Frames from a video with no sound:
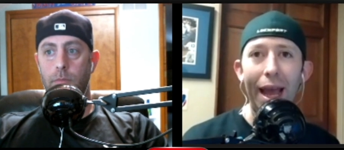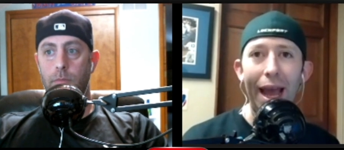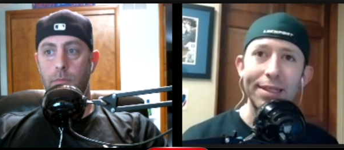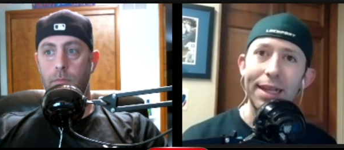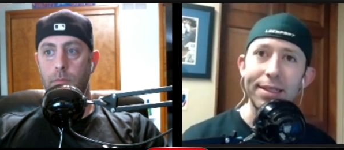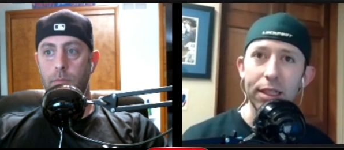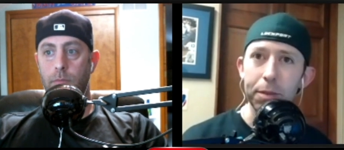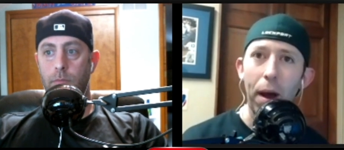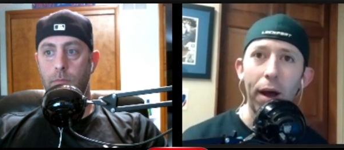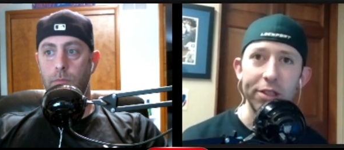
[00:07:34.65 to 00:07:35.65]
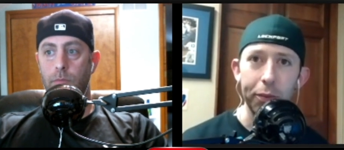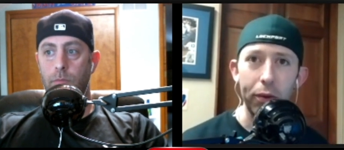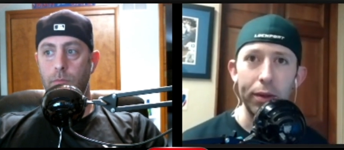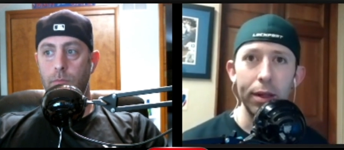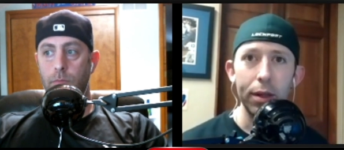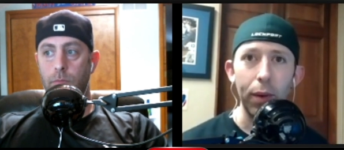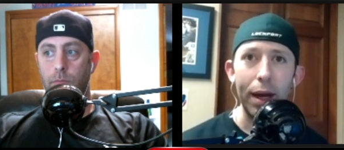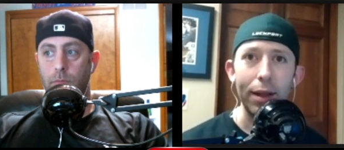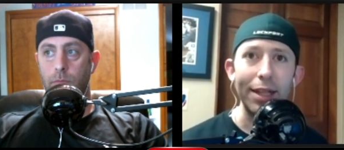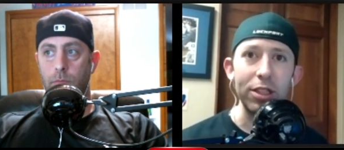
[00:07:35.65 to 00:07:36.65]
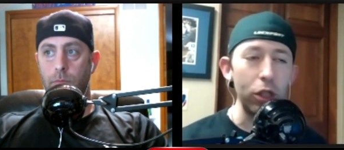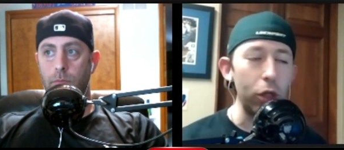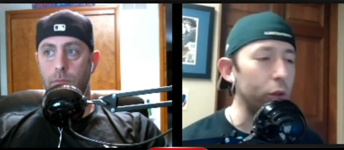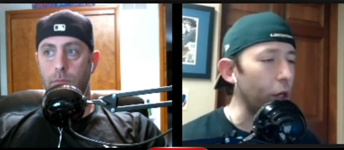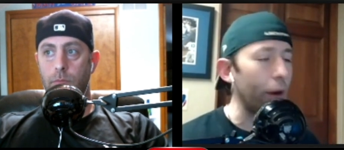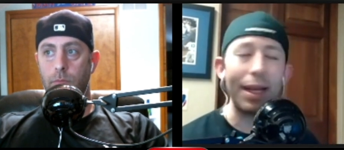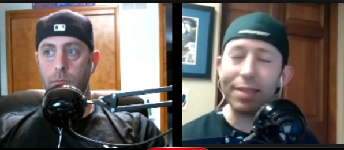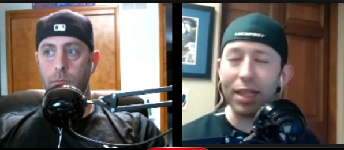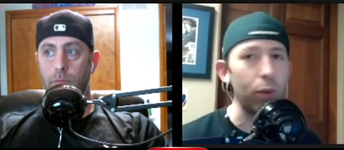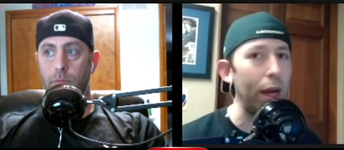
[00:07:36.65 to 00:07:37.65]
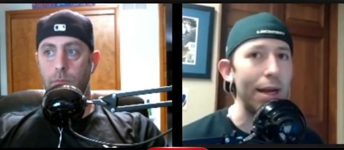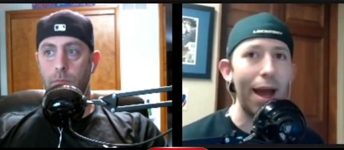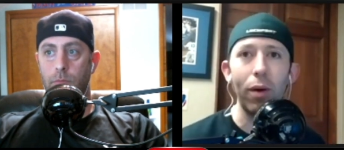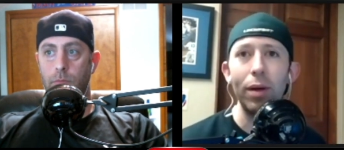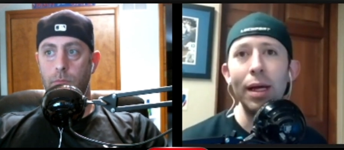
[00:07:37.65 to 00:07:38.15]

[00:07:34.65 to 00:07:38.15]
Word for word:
Speaker 1: assets as possible, right? Let's use our assets right now